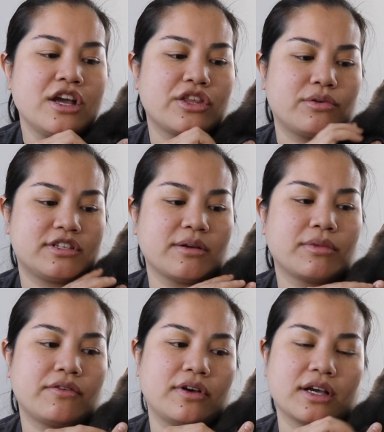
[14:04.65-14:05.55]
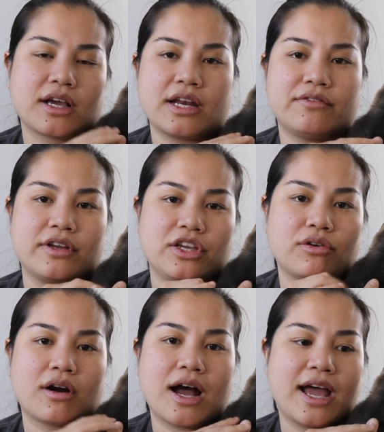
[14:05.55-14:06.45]
there was somewhat of a kind of a
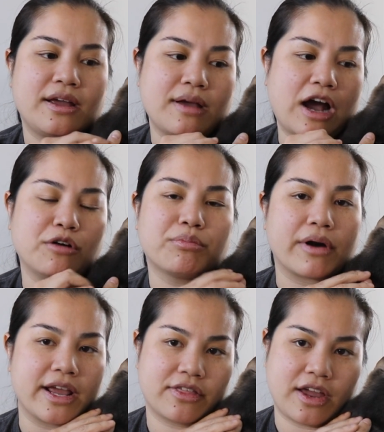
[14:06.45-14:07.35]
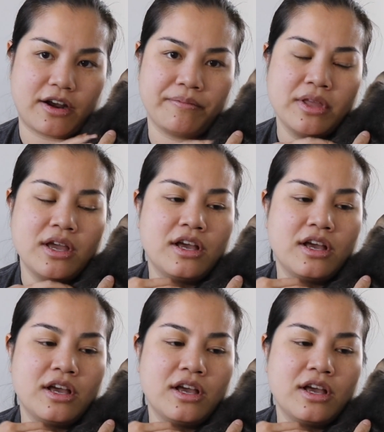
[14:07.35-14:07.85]
URI outbreak there.